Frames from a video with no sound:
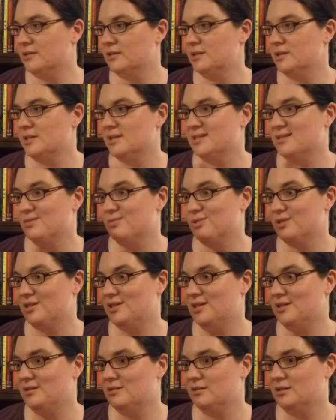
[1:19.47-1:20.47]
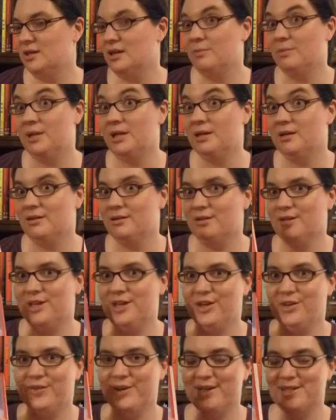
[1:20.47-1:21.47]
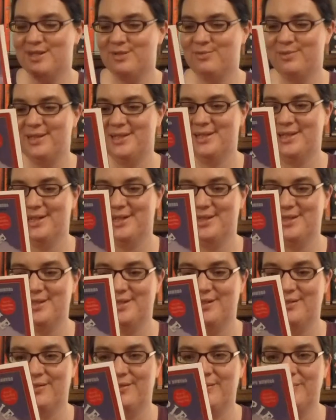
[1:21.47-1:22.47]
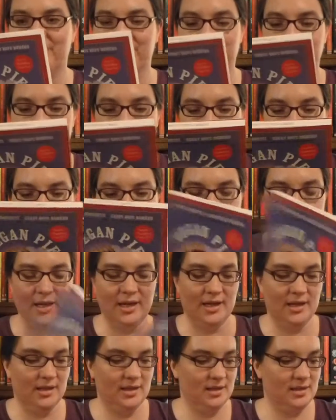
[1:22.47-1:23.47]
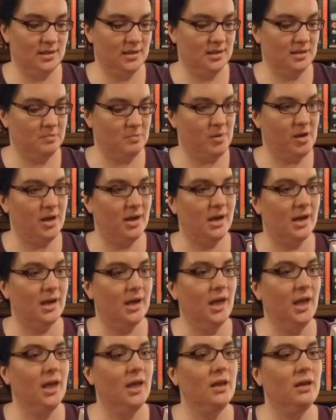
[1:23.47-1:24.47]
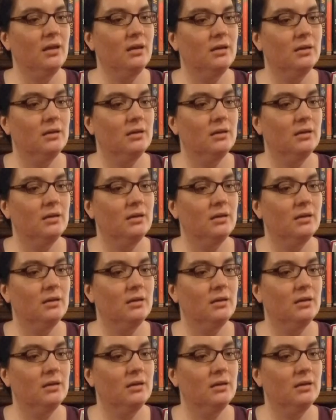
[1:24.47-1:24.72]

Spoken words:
So this has some really yummy looking recipes in it. So yeah, and this is by,